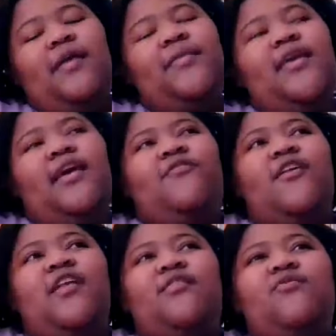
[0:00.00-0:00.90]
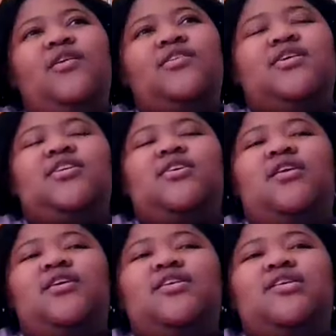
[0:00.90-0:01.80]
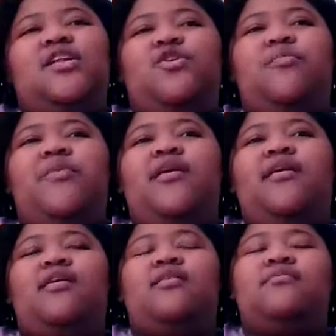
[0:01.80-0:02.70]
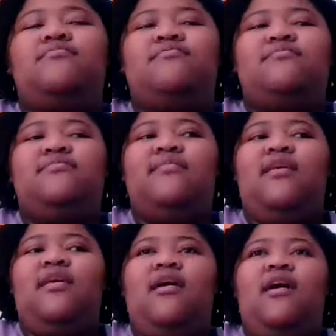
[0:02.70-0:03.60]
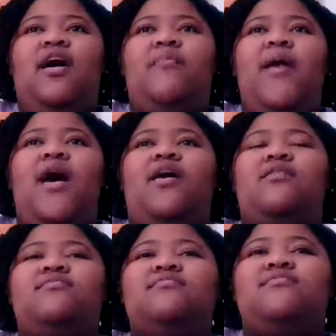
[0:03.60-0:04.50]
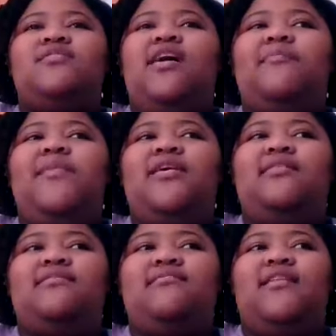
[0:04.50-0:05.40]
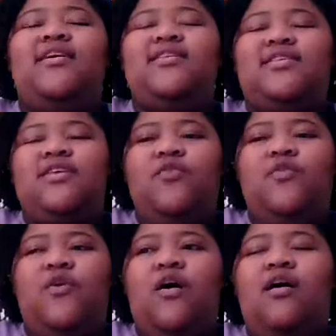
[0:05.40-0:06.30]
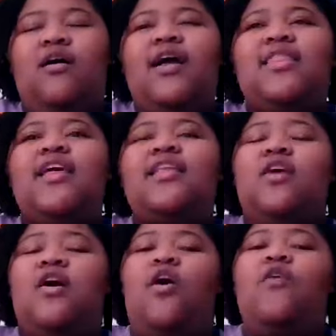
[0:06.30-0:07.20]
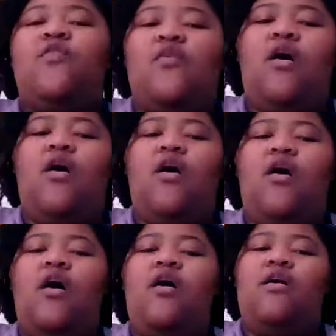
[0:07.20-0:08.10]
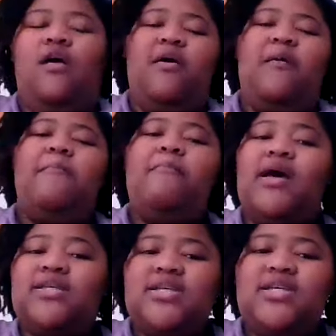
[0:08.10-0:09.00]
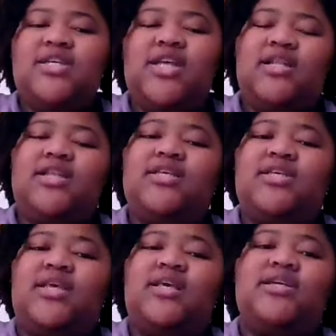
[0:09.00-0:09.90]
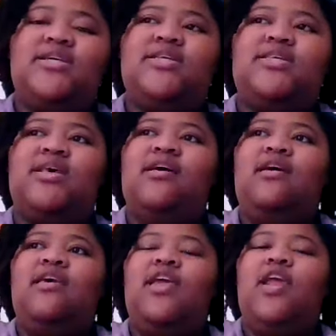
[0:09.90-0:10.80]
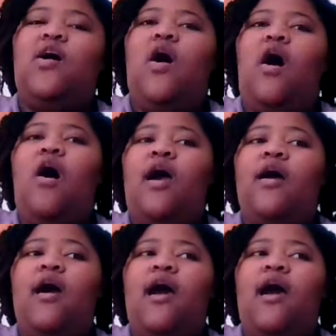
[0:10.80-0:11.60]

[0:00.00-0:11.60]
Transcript: mean, I feel like we touched on it just a little bit, about, I mean, it's overall, I think the overall message at least is, our